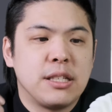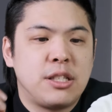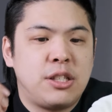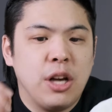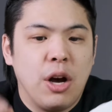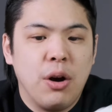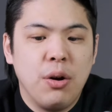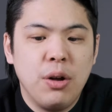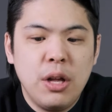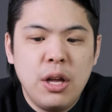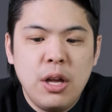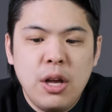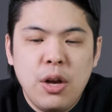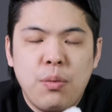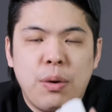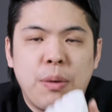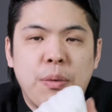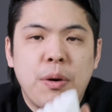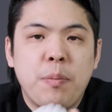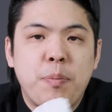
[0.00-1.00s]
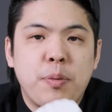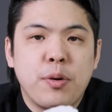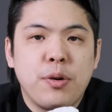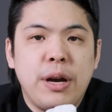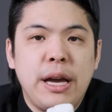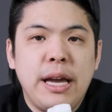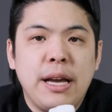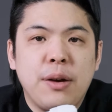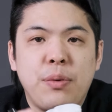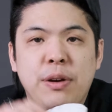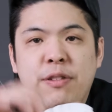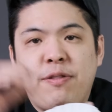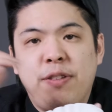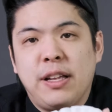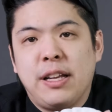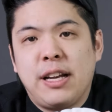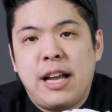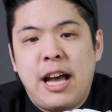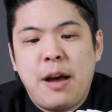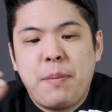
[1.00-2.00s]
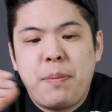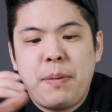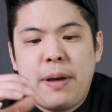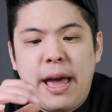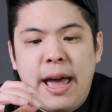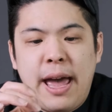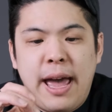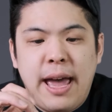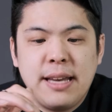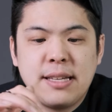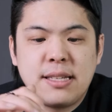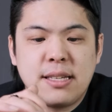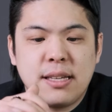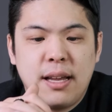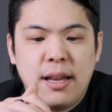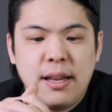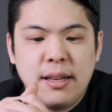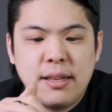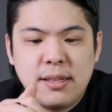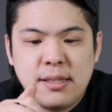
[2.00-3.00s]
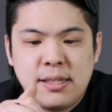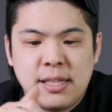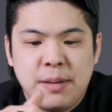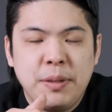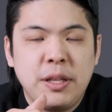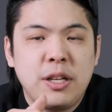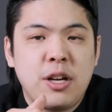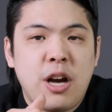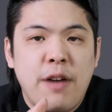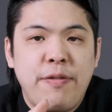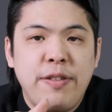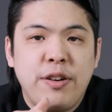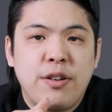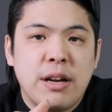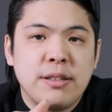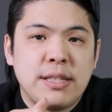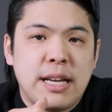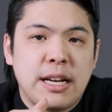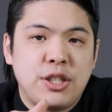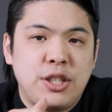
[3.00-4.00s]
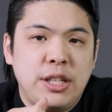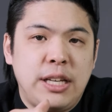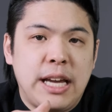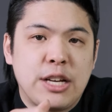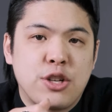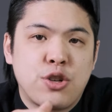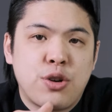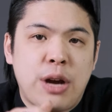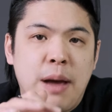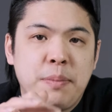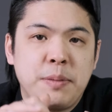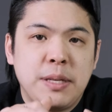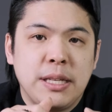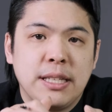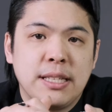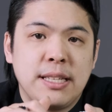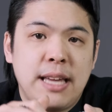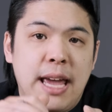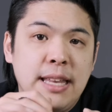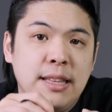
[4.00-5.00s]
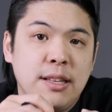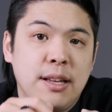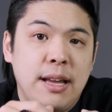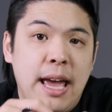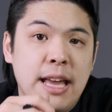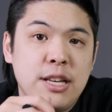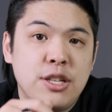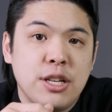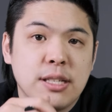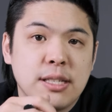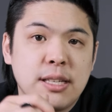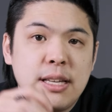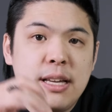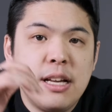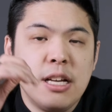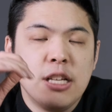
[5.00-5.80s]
So when we're brewing, we fill it up and some of the coffee grounds actually get trapped in the edges.